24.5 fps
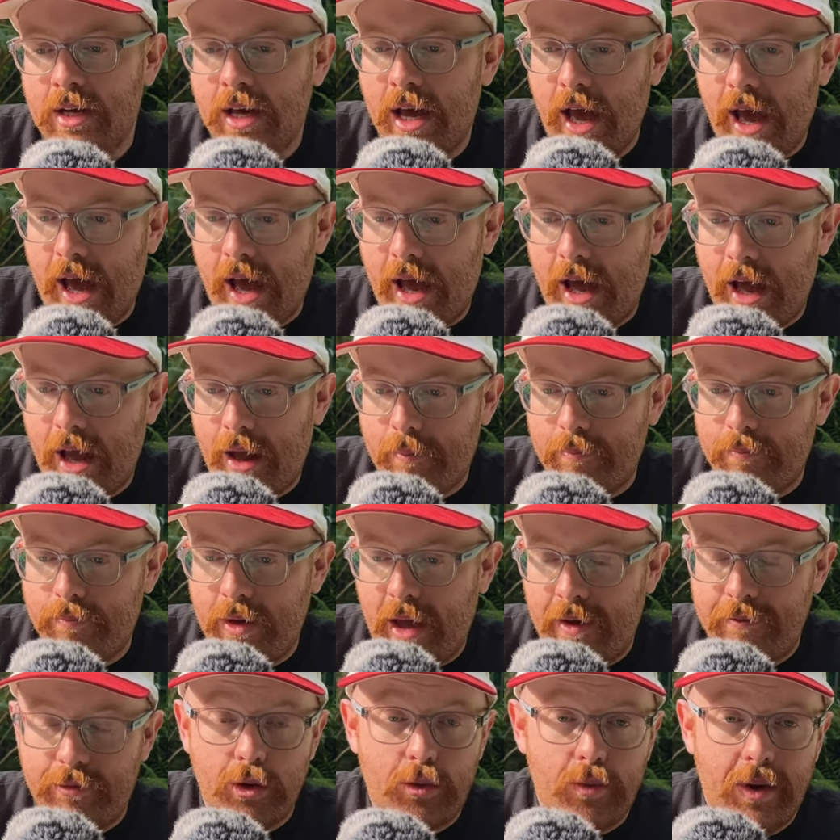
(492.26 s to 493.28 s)
Um,
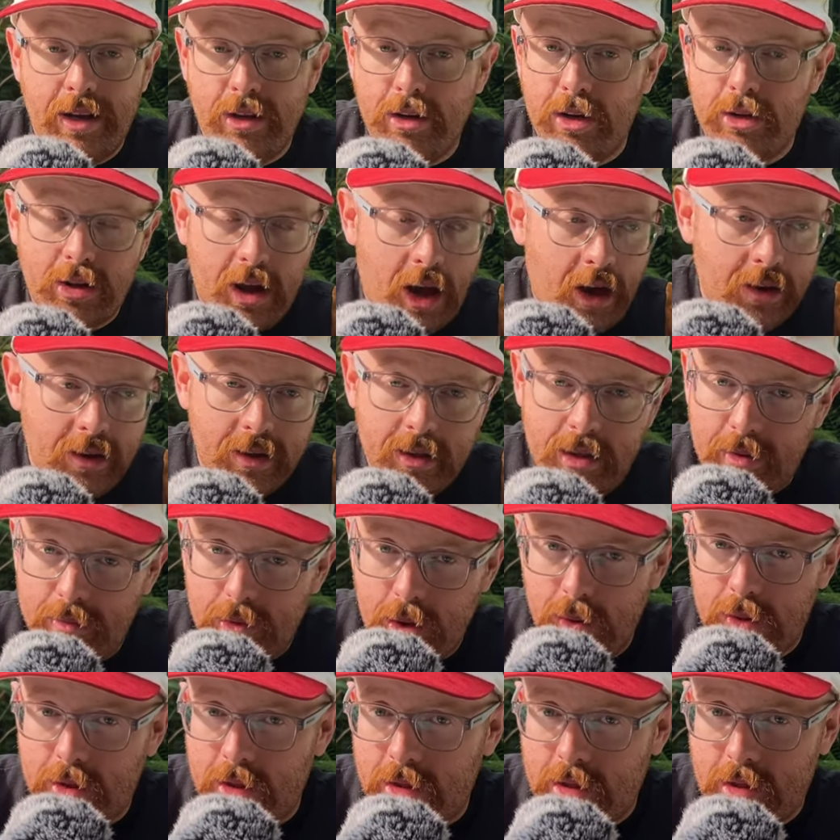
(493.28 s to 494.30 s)
if they're written to tongue some
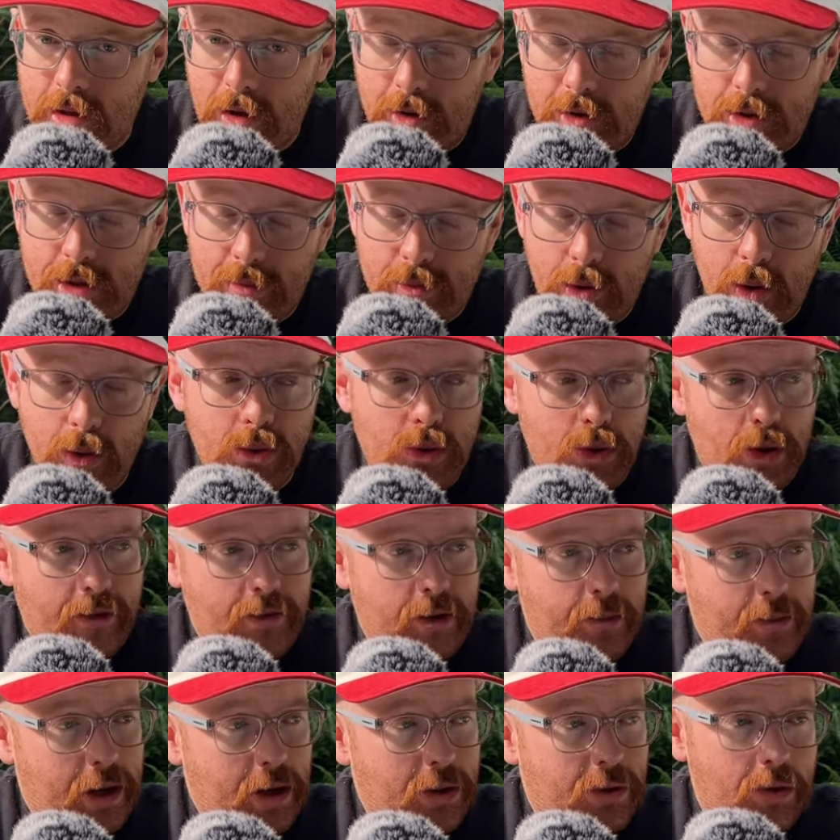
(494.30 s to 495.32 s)
notes and slur some notes, you have
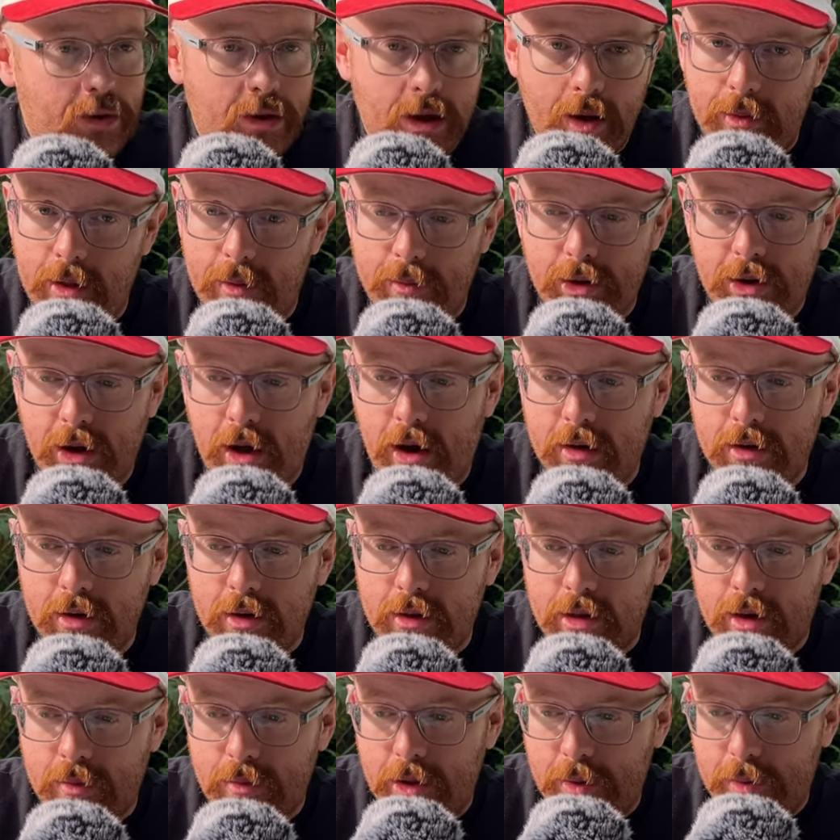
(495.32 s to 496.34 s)
to make sure some of them are tongued and
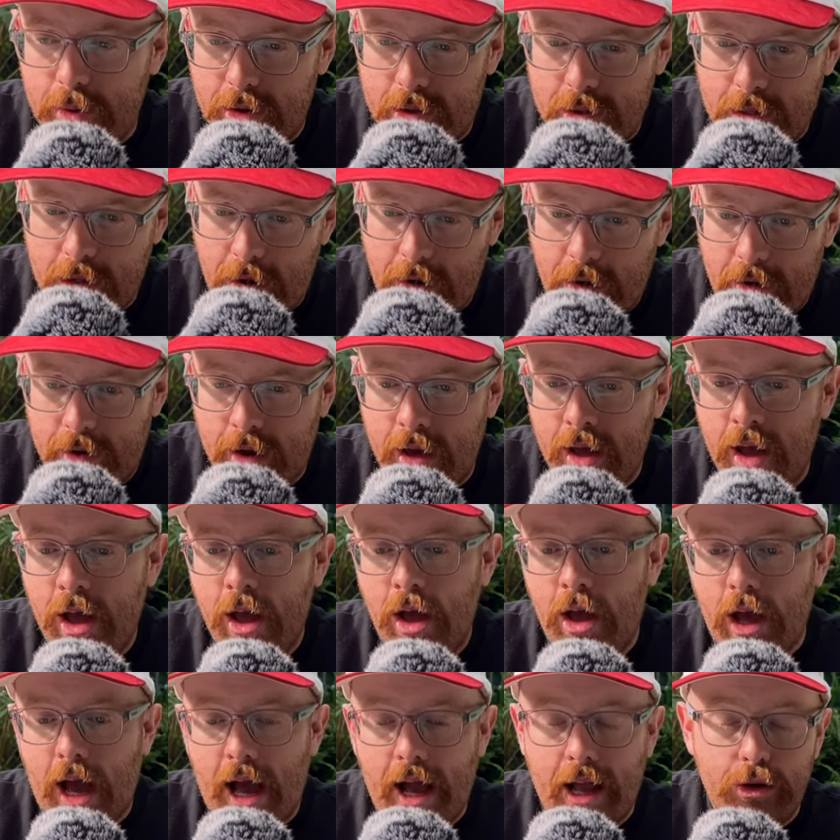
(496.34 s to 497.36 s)
some of them are slurred.
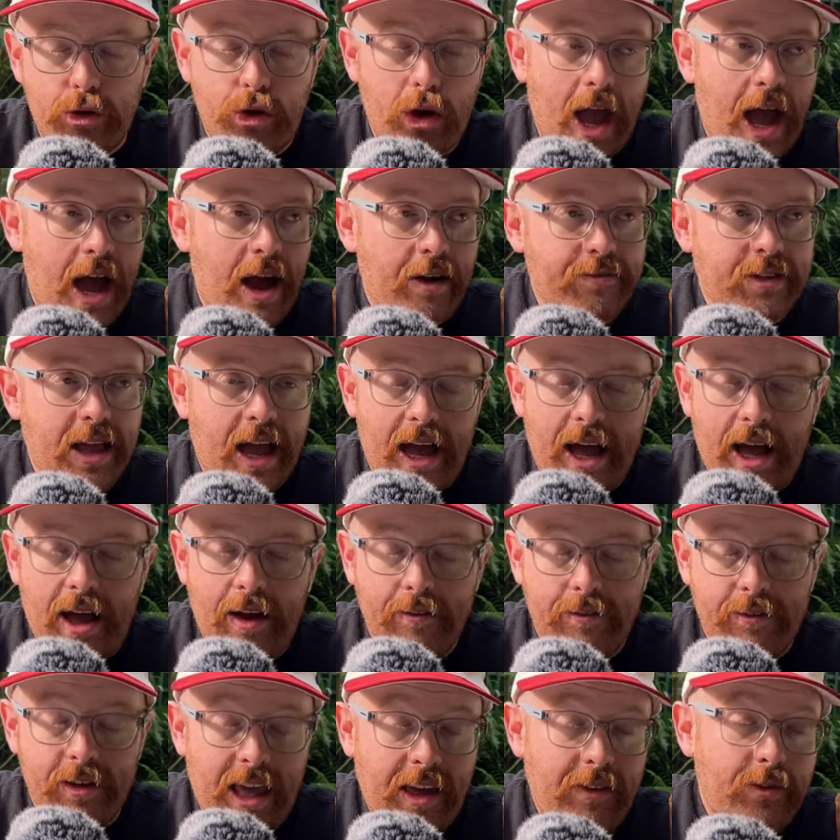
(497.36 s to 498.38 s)
And you have to
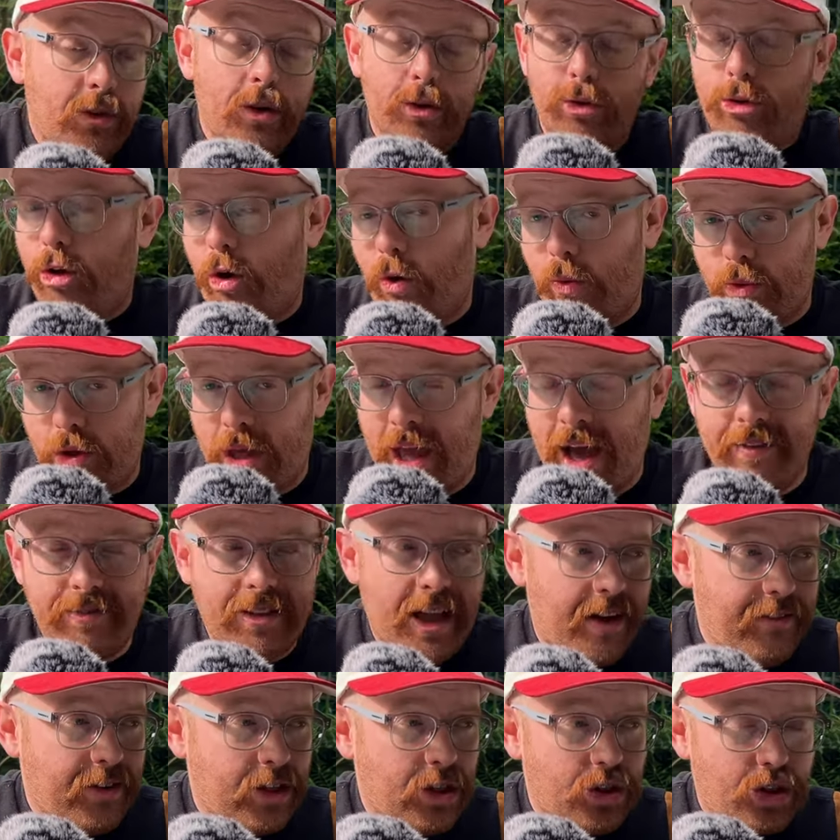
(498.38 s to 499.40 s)
have, even on tone, you have to
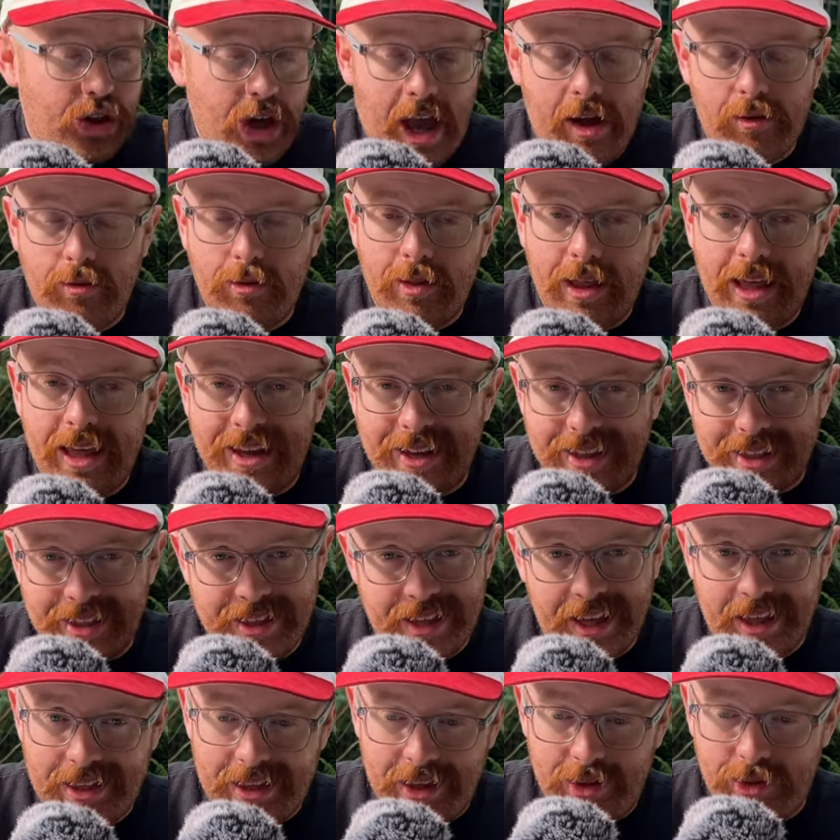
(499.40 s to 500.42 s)
have a generally
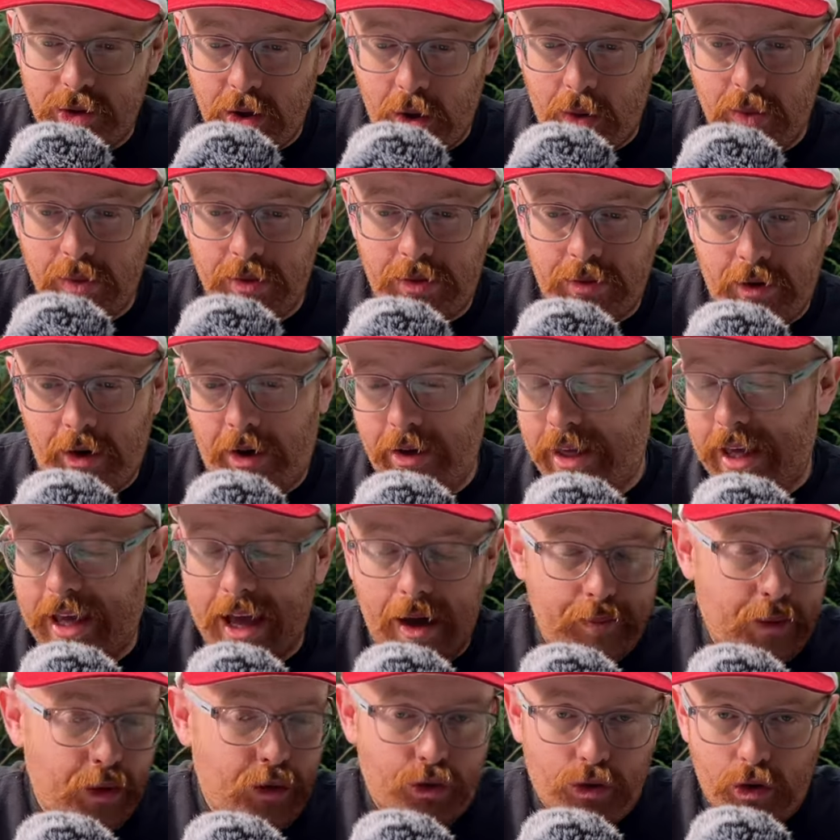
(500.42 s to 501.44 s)
consistent tone throughout. You
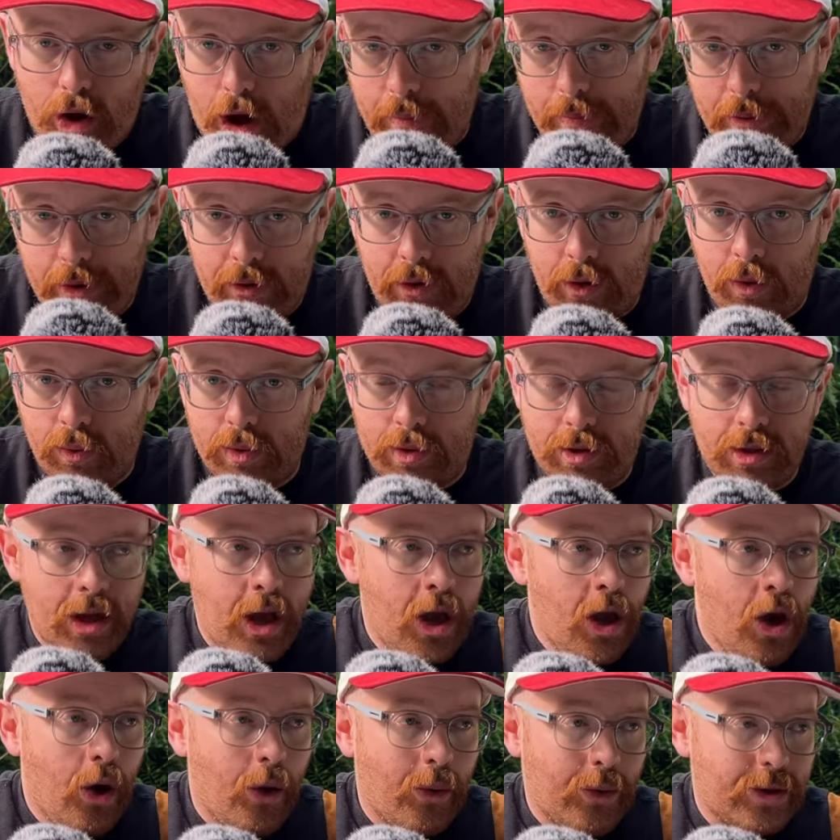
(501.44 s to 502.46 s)
can't be dropping notes
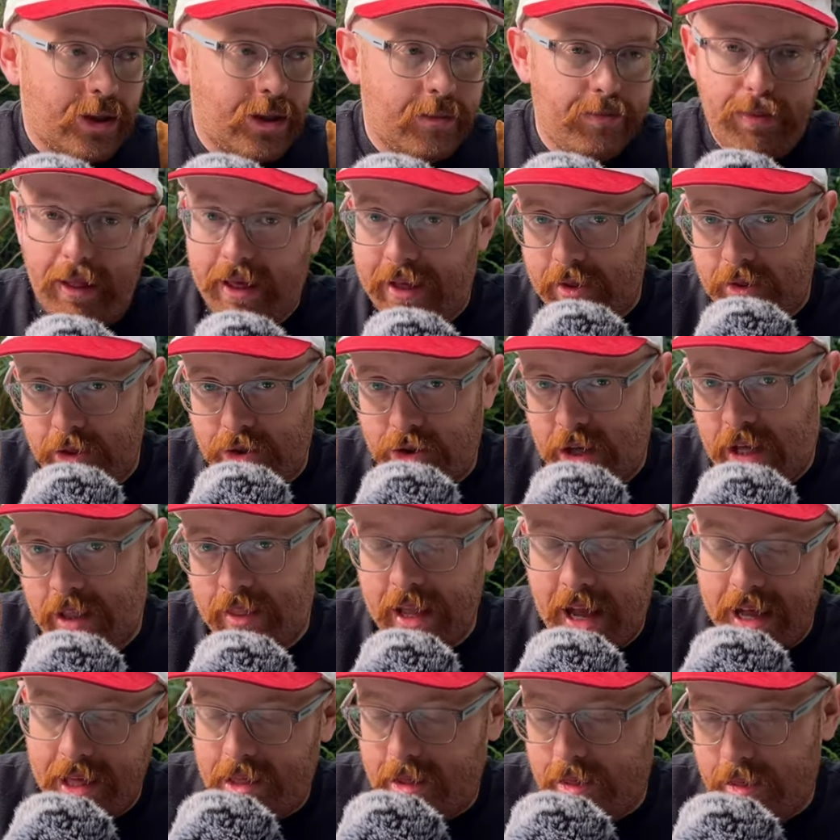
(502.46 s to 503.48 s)
or splitting shit.
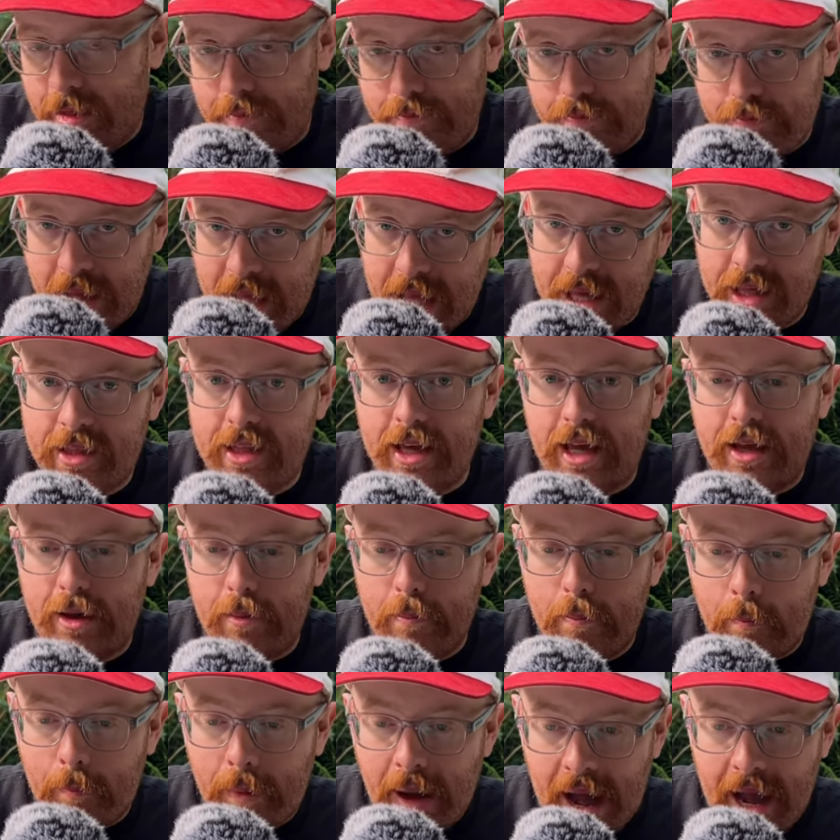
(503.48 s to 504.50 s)
That's the basic
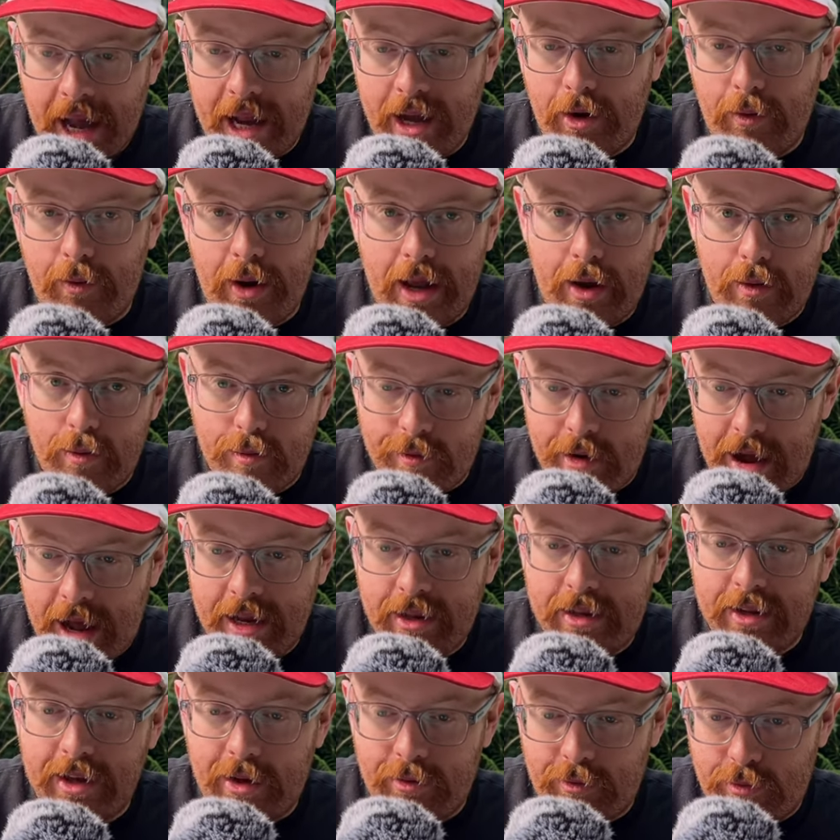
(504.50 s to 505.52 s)
binary
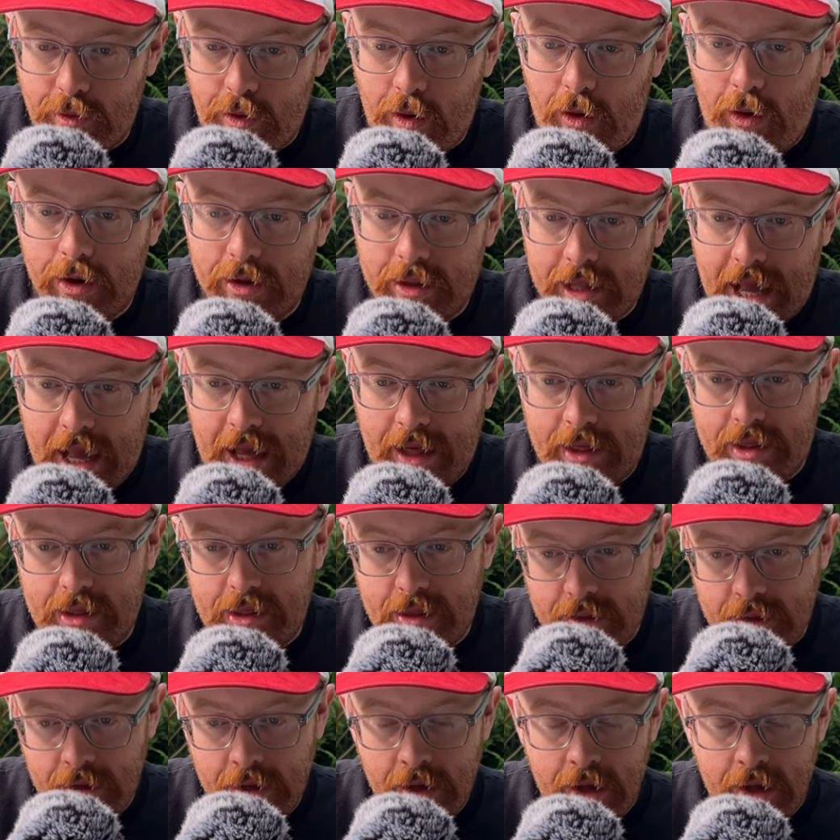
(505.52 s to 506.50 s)
right and wrong tests.